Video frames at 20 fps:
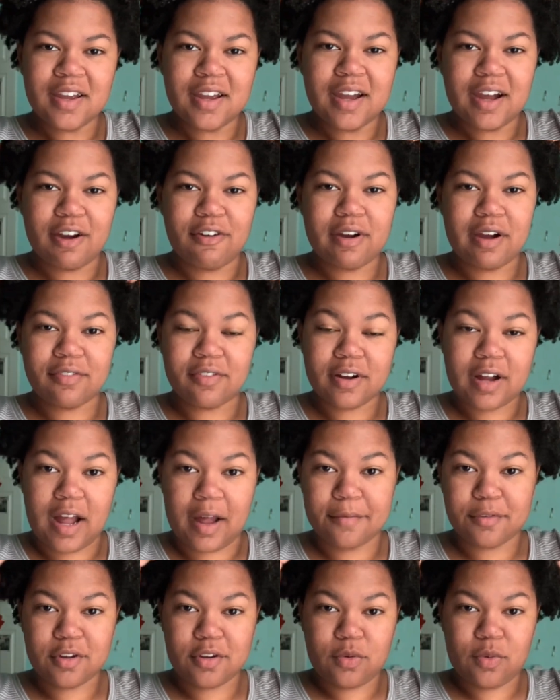However,
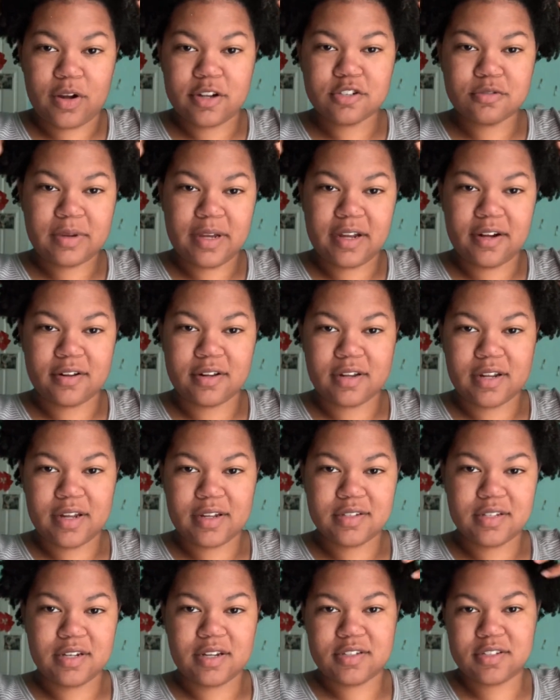I'm gonna wash my hair today.
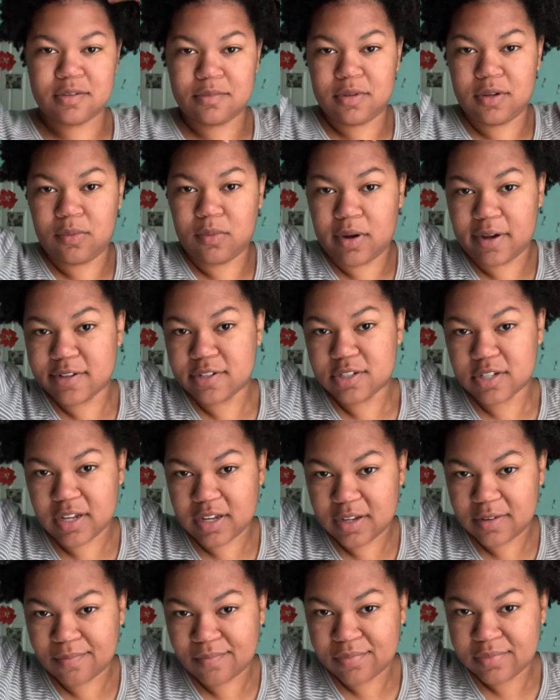Today's gonna be a wash
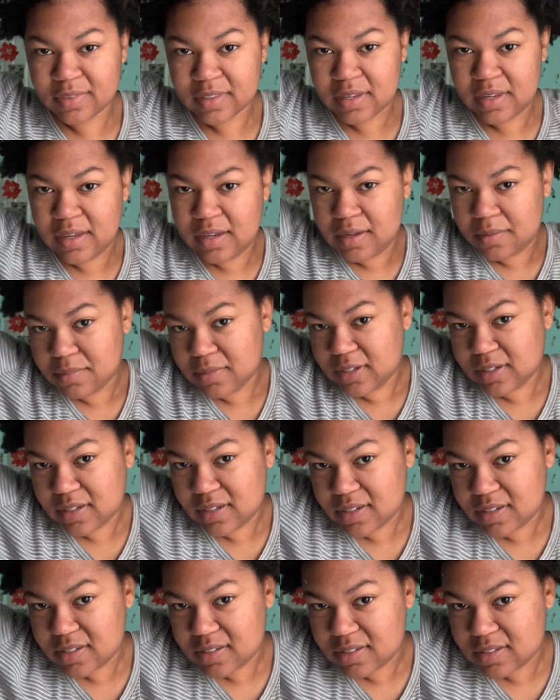day
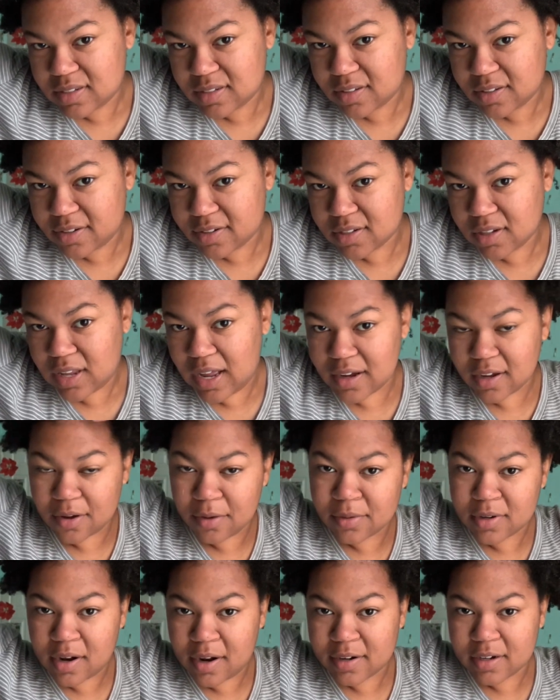because there's a lot
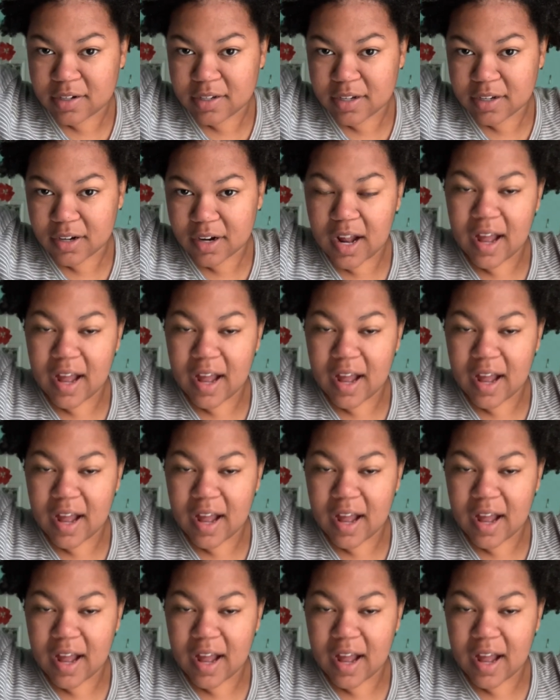going on in here.